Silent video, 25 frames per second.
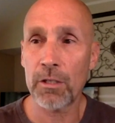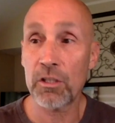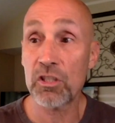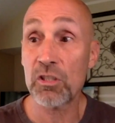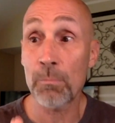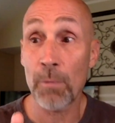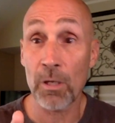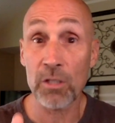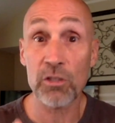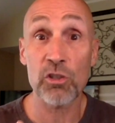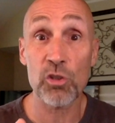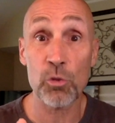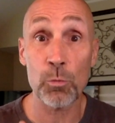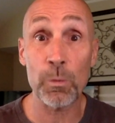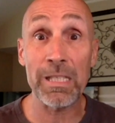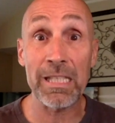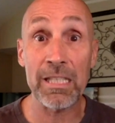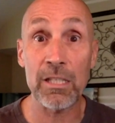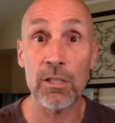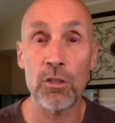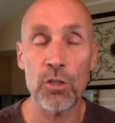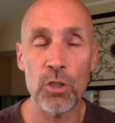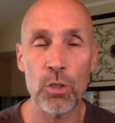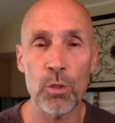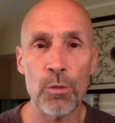as much as we
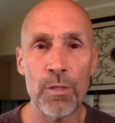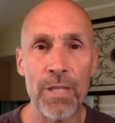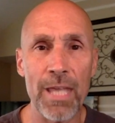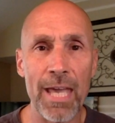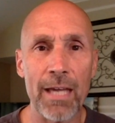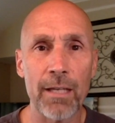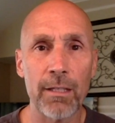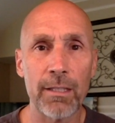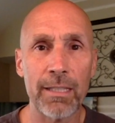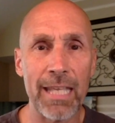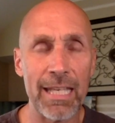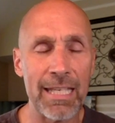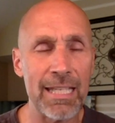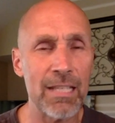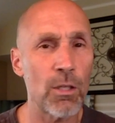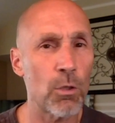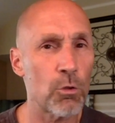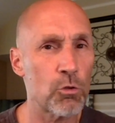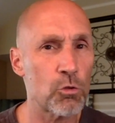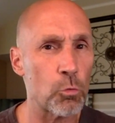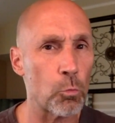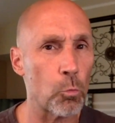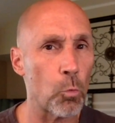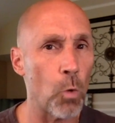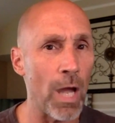can do that, getting
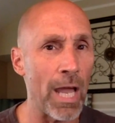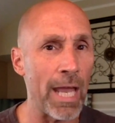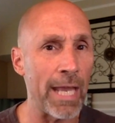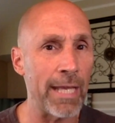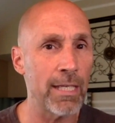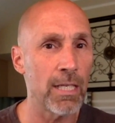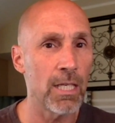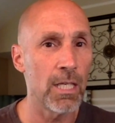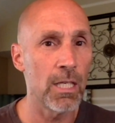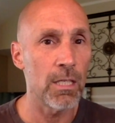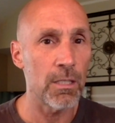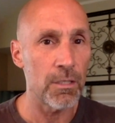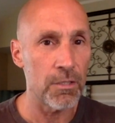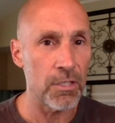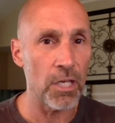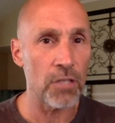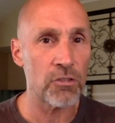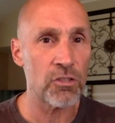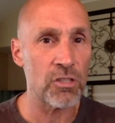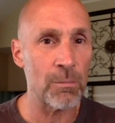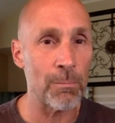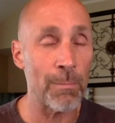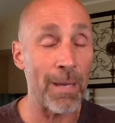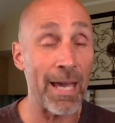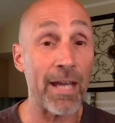those right
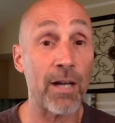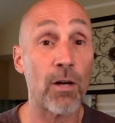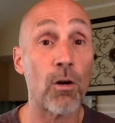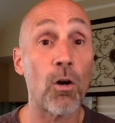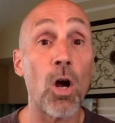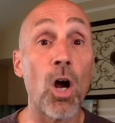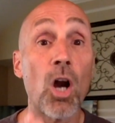doesn't matter.